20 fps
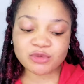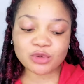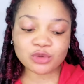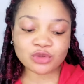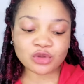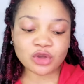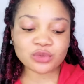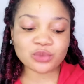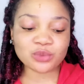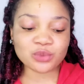you
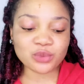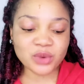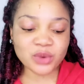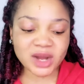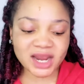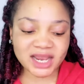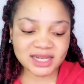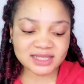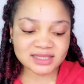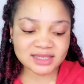not
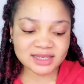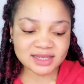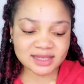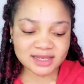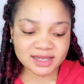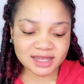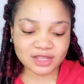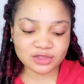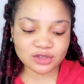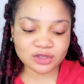read
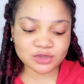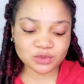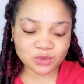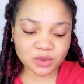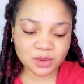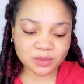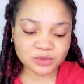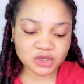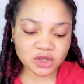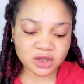in the
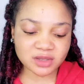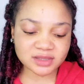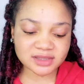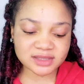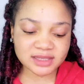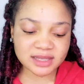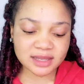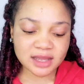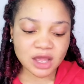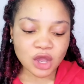
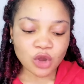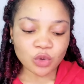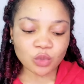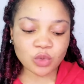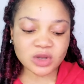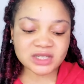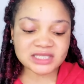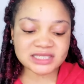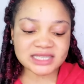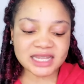scriptures
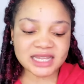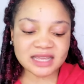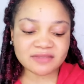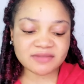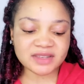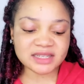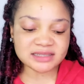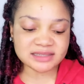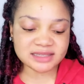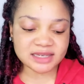what
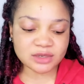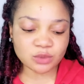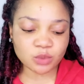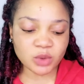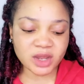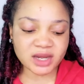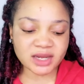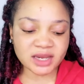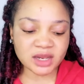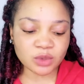David did
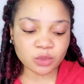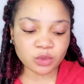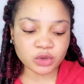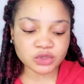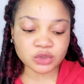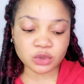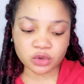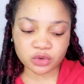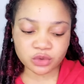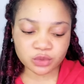when he
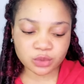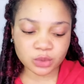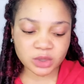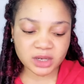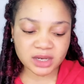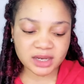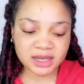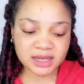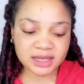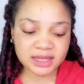was
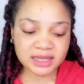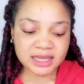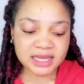hungry,